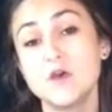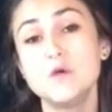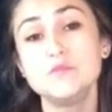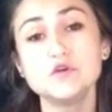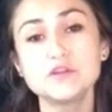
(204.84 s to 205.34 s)

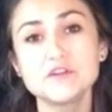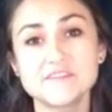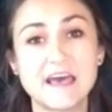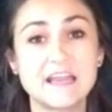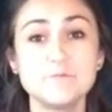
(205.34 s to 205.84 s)
Mueller
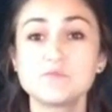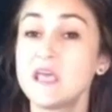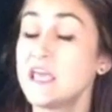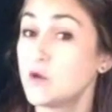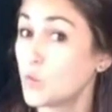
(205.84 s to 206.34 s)
said,
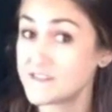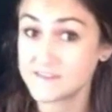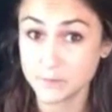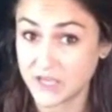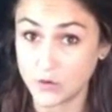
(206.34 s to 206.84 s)
it
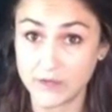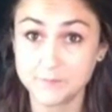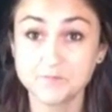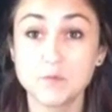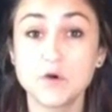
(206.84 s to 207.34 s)
wasn't Penguin,
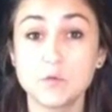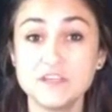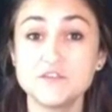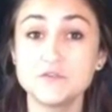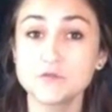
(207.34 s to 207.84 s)
but
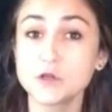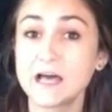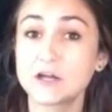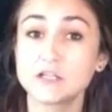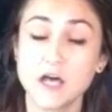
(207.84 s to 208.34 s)
we do roll
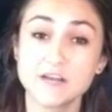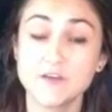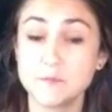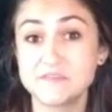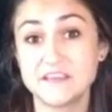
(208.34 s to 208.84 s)
out a lot of
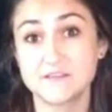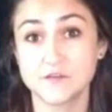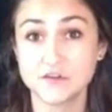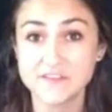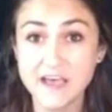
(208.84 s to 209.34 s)
updates
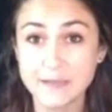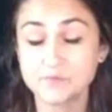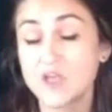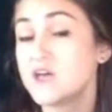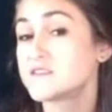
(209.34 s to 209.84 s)
over time,
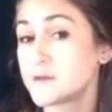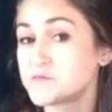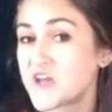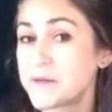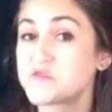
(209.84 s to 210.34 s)

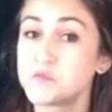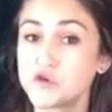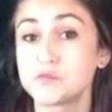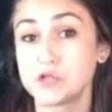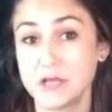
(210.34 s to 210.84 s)
sometimes
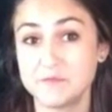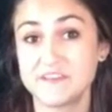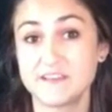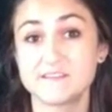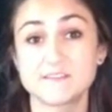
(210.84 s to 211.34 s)
multiple
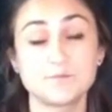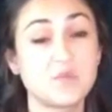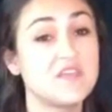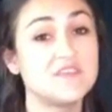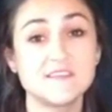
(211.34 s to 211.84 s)
updates.
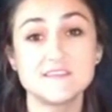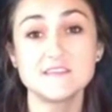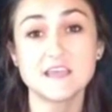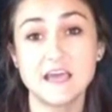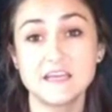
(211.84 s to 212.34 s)
This
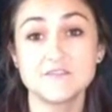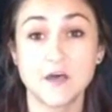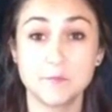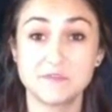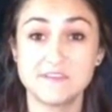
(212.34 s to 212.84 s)
isn't the kind of
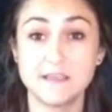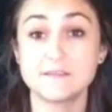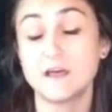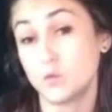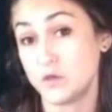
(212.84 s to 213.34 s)

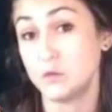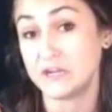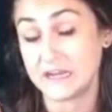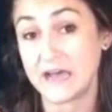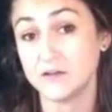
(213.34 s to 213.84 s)
update that we would
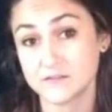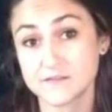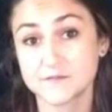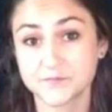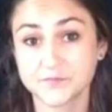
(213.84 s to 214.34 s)
announce.